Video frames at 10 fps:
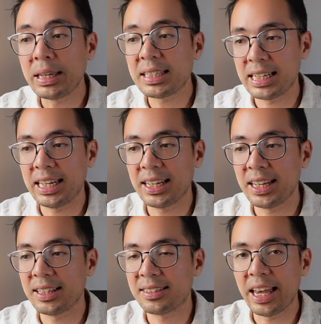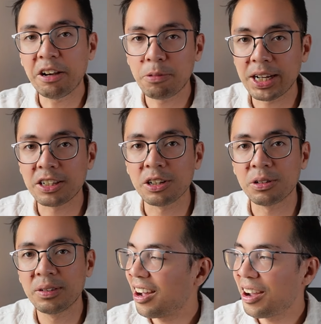Basically, it's egg white
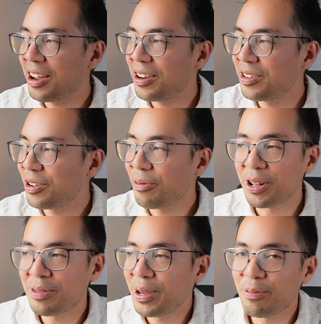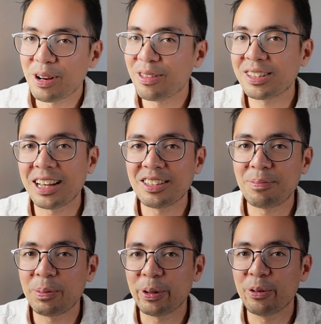dough. I don't want to be one of those kinds of
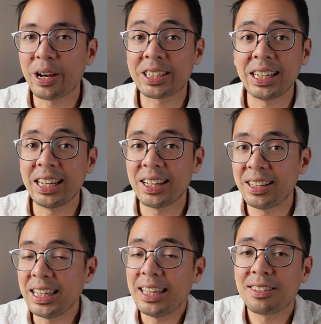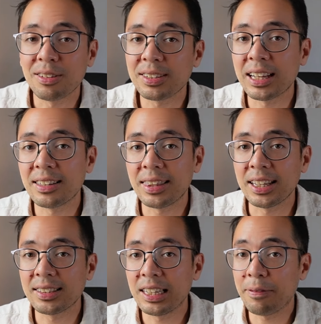people who actually eats those kinds of
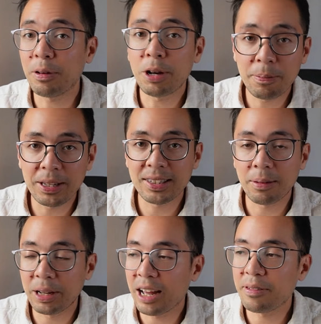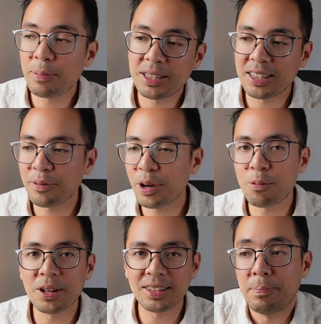things. If I want a pizza, I'm gonna have a pizza. If I
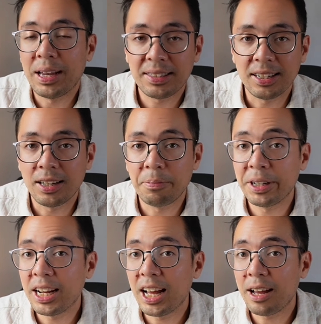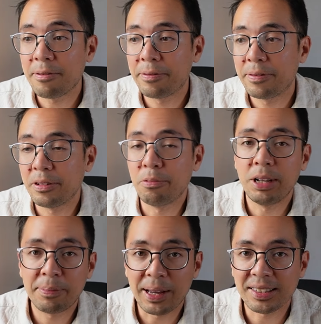want pasta, I'm gonna have the
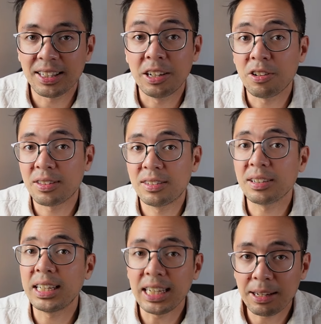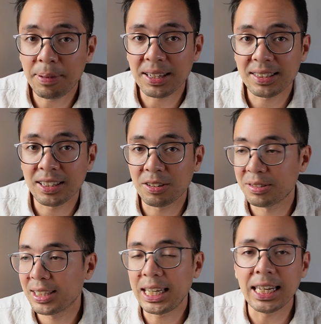real pasta, not zucchini pasta or
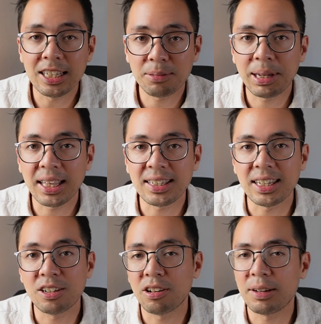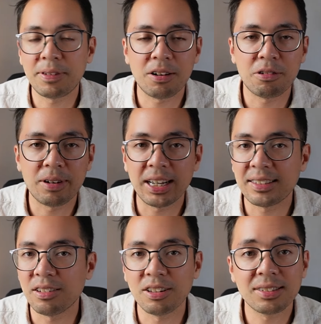zucchini spaghetti, cauliflower
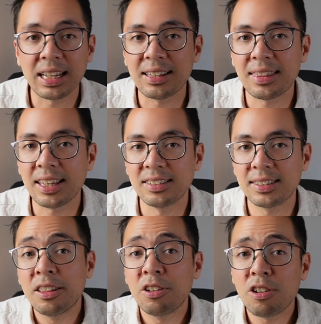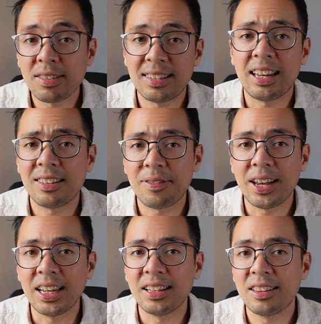rice, all those kinds of things. They're not
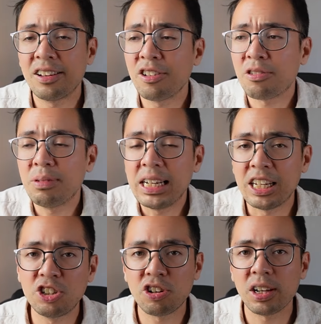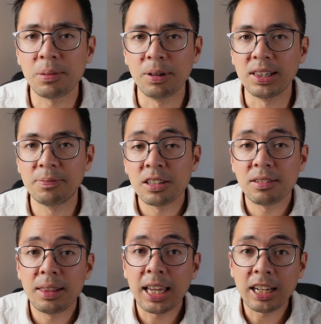satisfying. They're not really enjoyable.
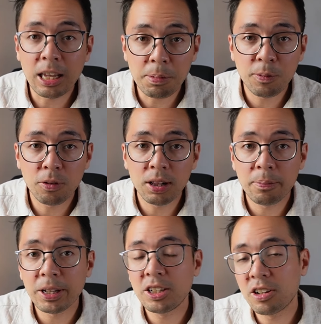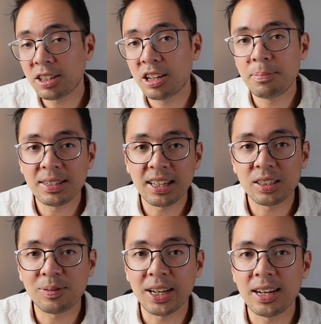So they can keep you full, but you're not gonna be
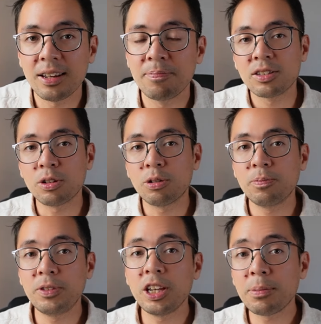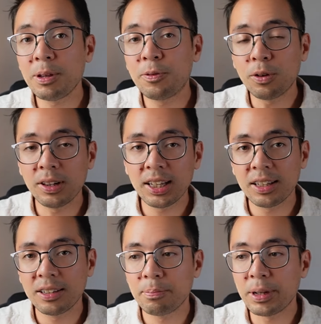satisfied. So you could be full,
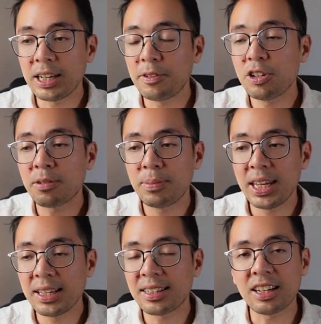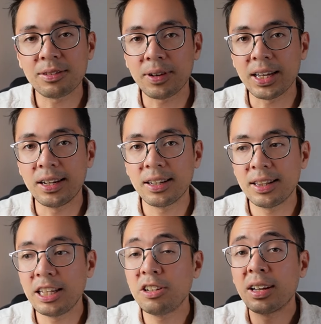but if you're not being satisfied,
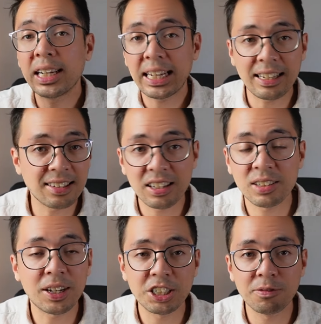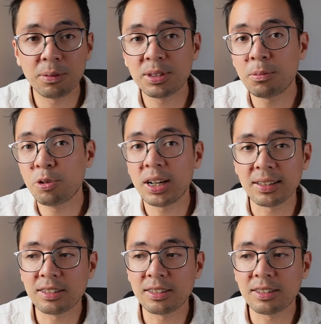then you're gonna get that satisfaction from somewhere else.